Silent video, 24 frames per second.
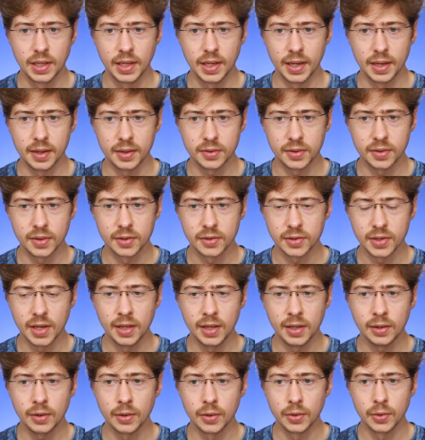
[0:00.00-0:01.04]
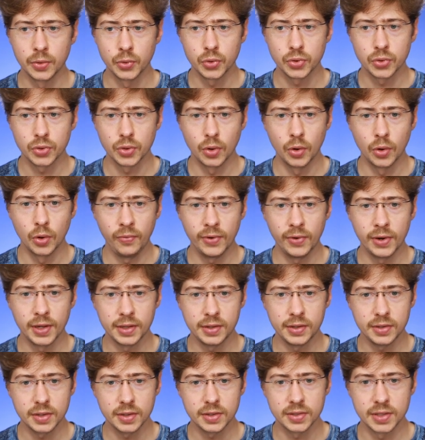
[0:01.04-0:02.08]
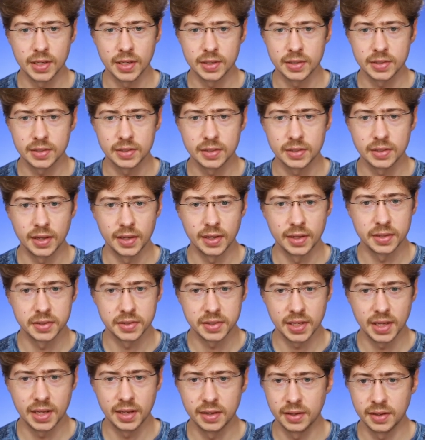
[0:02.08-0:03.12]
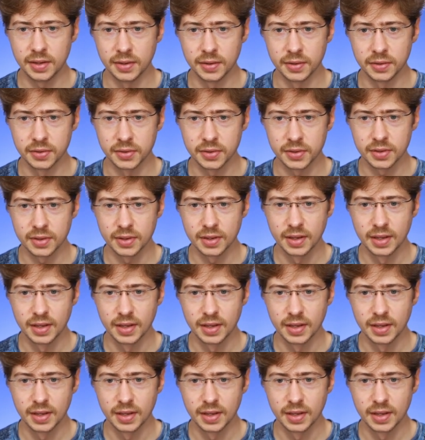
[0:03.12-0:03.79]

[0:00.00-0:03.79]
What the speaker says: As the saying goes, overnight success takes 10 years.